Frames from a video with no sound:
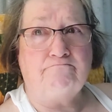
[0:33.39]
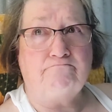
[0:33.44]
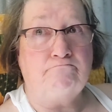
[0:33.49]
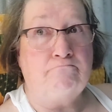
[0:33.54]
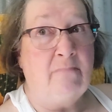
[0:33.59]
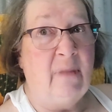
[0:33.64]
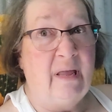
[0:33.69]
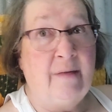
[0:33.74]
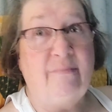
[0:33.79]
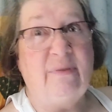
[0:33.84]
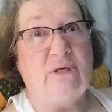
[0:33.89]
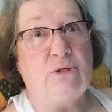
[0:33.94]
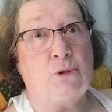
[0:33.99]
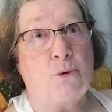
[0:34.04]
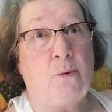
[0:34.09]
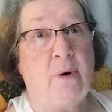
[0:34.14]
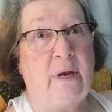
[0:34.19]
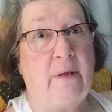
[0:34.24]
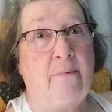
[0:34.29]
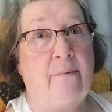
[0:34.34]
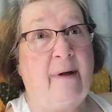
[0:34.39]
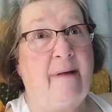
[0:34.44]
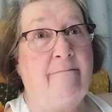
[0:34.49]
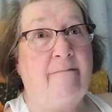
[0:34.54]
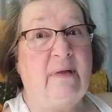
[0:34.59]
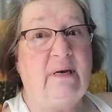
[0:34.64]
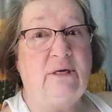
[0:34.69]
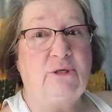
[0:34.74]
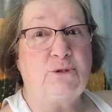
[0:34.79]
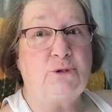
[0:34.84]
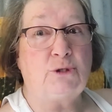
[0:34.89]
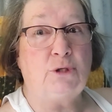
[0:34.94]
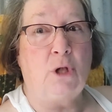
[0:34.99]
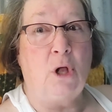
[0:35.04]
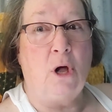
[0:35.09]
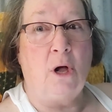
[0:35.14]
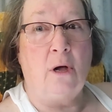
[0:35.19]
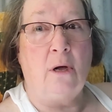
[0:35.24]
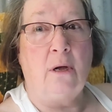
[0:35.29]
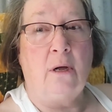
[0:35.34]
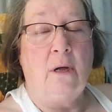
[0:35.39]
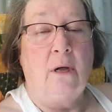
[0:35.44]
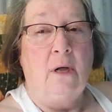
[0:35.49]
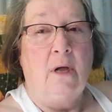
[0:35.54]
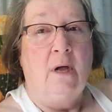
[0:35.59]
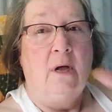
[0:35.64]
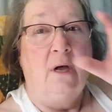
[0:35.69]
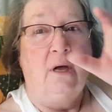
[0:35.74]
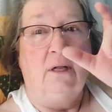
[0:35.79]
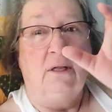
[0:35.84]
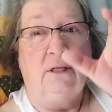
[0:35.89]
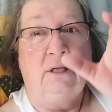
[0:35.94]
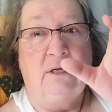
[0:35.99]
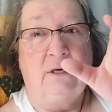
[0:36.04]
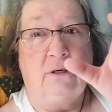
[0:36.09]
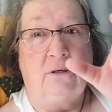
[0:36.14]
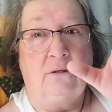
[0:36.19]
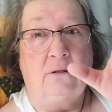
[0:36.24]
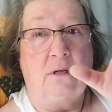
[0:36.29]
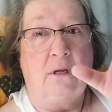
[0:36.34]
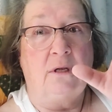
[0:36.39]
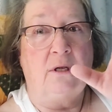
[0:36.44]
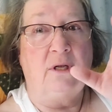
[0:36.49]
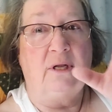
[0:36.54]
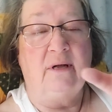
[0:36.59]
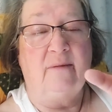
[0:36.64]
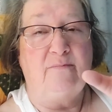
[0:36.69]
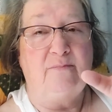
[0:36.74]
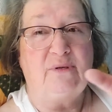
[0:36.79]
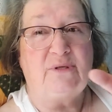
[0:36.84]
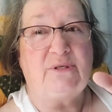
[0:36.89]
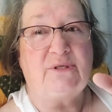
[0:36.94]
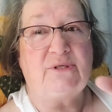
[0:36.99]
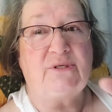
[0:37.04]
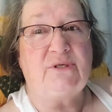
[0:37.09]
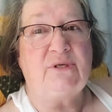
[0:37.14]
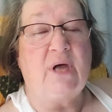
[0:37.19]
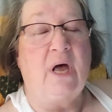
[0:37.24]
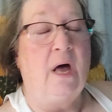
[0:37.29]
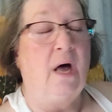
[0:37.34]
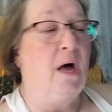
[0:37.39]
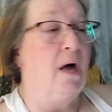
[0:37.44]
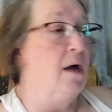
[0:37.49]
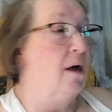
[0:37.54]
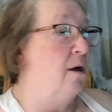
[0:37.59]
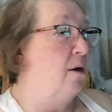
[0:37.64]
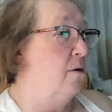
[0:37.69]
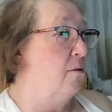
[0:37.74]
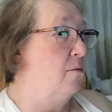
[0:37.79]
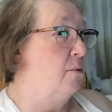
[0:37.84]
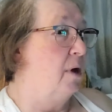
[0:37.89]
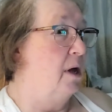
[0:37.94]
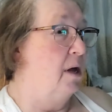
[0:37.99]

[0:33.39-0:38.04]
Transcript: maybe 25 minutes long, little clips of